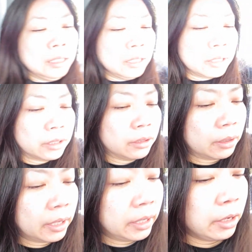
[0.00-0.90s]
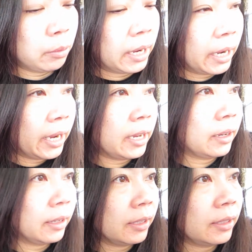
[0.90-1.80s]
So anyway,
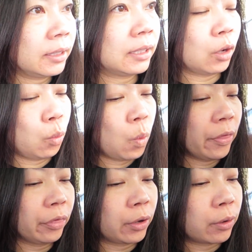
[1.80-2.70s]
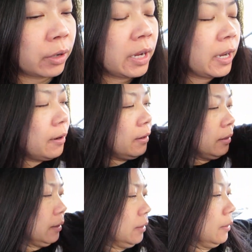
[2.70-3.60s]
it is 1:30.
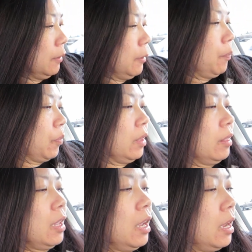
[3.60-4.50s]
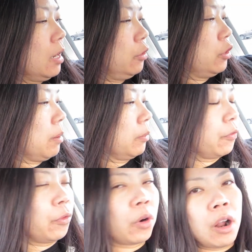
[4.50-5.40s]
They jumped
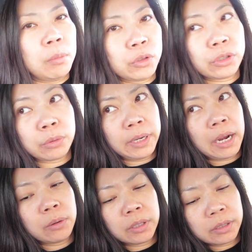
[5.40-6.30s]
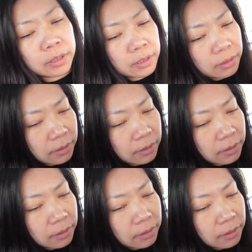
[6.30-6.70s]
for almost 3 hours.